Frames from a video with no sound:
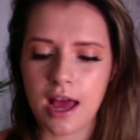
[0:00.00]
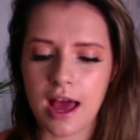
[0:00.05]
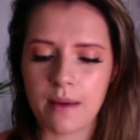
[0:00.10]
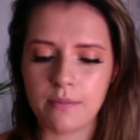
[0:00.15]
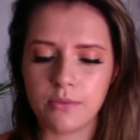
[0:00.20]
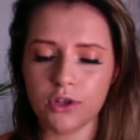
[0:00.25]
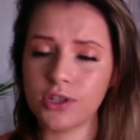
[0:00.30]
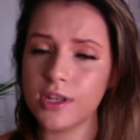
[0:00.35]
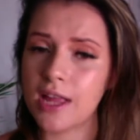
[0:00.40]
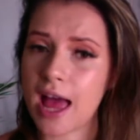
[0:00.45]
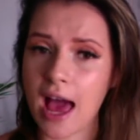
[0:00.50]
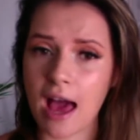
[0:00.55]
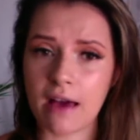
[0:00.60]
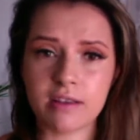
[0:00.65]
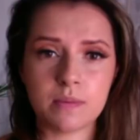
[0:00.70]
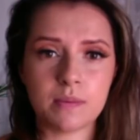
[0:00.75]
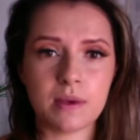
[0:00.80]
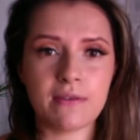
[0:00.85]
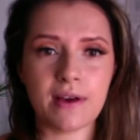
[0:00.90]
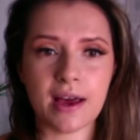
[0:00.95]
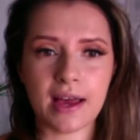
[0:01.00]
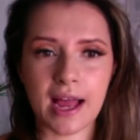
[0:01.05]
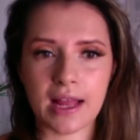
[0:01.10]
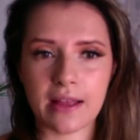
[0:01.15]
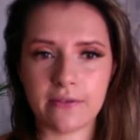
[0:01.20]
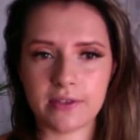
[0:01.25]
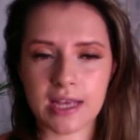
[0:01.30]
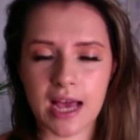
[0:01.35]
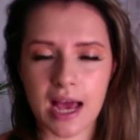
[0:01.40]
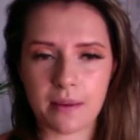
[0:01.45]
Doesn't have to be that kind
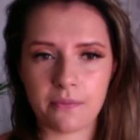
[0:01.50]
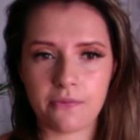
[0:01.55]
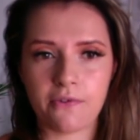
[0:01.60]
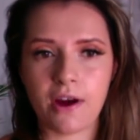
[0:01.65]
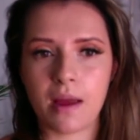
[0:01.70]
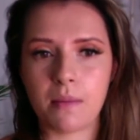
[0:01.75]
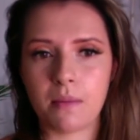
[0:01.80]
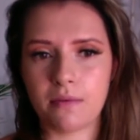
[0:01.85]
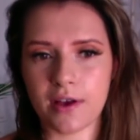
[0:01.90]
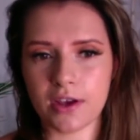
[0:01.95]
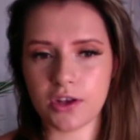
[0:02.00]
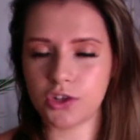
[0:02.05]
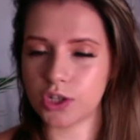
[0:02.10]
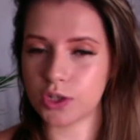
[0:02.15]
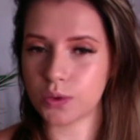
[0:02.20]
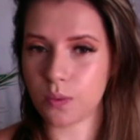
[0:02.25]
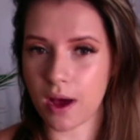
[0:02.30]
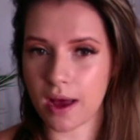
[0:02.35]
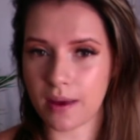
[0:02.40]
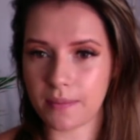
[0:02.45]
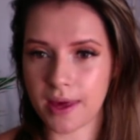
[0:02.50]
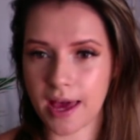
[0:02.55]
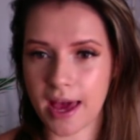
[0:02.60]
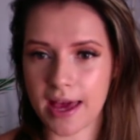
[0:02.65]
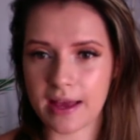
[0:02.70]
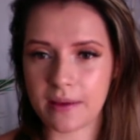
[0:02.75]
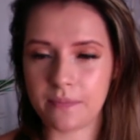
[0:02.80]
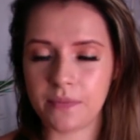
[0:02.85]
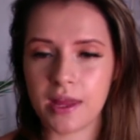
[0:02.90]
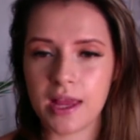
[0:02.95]
of time frame, but that's just what I'm
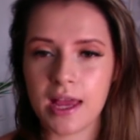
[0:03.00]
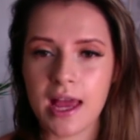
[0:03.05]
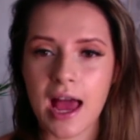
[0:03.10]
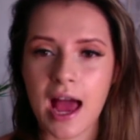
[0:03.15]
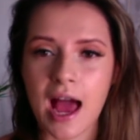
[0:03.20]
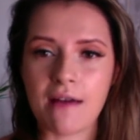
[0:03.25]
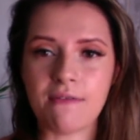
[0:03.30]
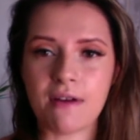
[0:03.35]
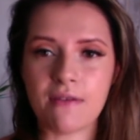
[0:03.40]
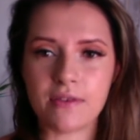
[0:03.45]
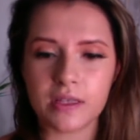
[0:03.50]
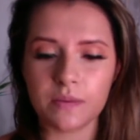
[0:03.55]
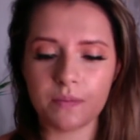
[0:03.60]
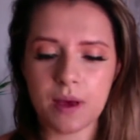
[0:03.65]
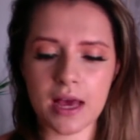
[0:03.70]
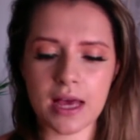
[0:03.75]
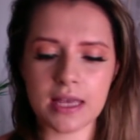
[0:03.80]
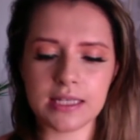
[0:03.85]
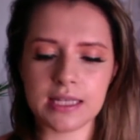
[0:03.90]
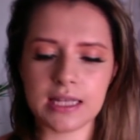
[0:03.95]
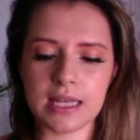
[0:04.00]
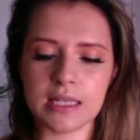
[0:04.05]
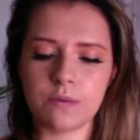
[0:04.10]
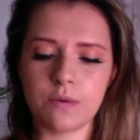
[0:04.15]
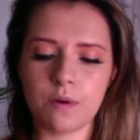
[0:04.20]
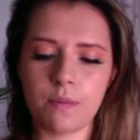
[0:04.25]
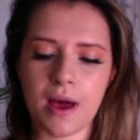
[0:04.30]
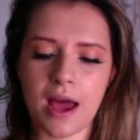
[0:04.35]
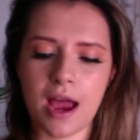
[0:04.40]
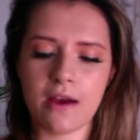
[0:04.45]
getting. And then this person is
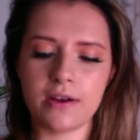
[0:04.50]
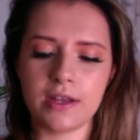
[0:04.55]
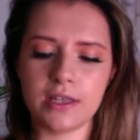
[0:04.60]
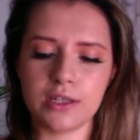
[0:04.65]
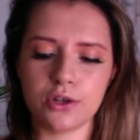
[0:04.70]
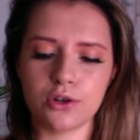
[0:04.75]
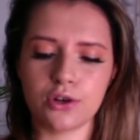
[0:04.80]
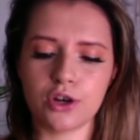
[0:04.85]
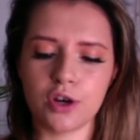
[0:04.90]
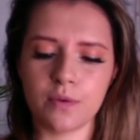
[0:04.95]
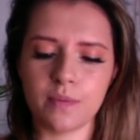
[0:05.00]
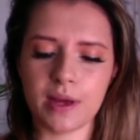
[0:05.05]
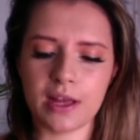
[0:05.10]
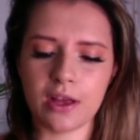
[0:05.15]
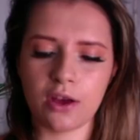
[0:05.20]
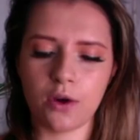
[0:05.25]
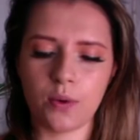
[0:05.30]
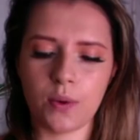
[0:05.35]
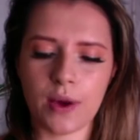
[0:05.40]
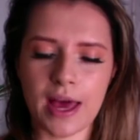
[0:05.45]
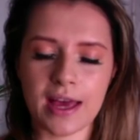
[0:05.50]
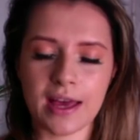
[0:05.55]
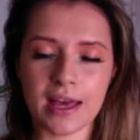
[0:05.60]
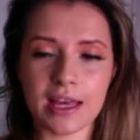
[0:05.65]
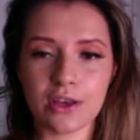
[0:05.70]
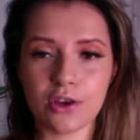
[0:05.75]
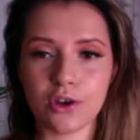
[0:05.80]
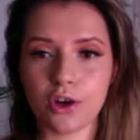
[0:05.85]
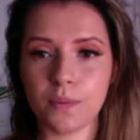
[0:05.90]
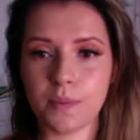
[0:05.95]
preparing to come in quick.
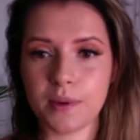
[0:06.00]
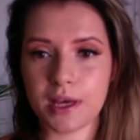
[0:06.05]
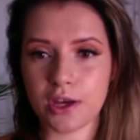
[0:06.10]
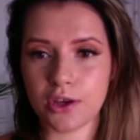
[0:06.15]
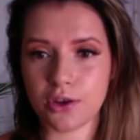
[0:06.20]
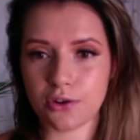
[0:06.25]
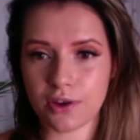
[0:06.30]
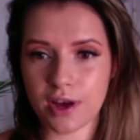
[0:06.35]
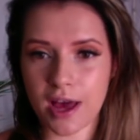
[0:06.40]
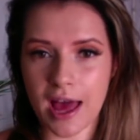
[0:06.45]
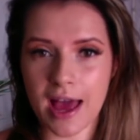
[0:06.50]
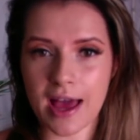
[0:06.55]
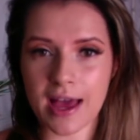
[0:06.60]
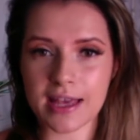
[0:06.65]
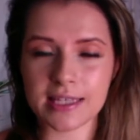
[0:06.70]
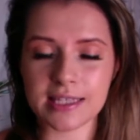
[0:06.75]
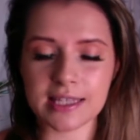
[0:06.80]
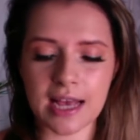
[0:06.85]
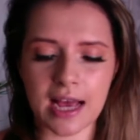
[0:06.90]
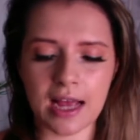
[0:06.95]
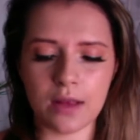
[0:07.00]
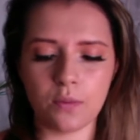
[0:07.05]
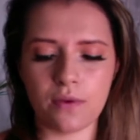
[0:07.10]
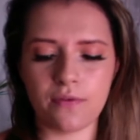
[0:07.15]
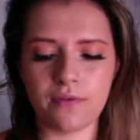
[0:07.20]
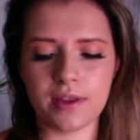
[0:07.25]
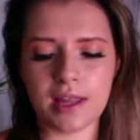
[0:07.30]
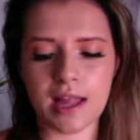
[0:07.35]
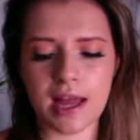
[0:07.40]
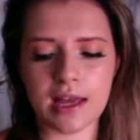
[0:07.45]
It could be a younger air sign
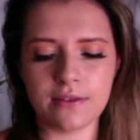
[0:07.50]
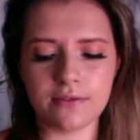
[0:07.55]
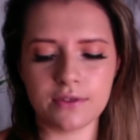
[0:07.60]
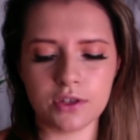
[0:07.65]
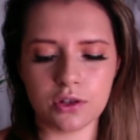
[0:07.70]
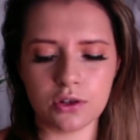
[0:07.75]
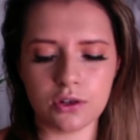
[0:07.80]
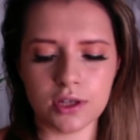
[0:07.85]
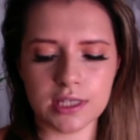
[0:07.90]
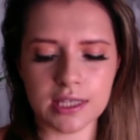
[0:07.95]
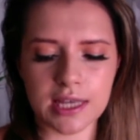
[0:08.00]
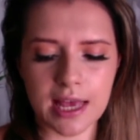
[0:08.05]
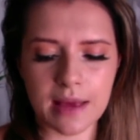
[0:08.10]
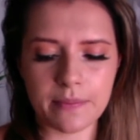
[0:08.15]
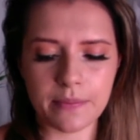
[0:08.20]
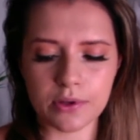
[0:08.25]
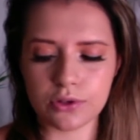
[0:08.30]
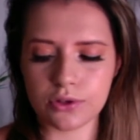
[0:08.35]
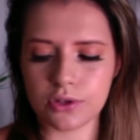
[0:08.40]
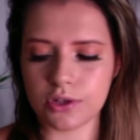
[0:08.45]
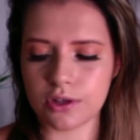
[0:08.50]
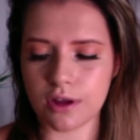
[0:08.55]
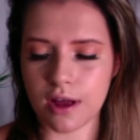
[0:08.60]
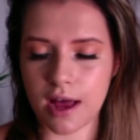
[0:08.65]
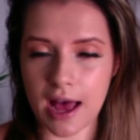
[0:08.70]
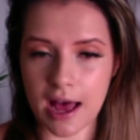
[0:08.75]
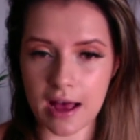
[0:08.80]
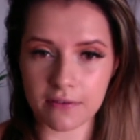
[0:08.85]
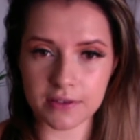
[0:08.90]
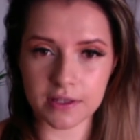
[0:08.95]
with the Knight of Swords here, but does not
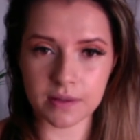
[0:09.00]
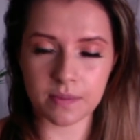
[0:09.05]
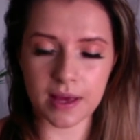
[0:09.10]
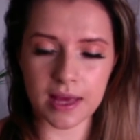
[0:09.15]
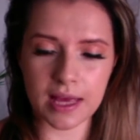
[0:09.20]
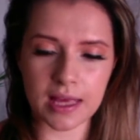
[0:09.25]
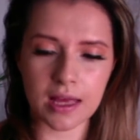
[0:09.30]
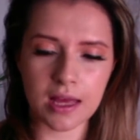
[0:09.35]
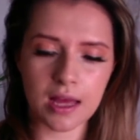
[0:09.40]
have to be.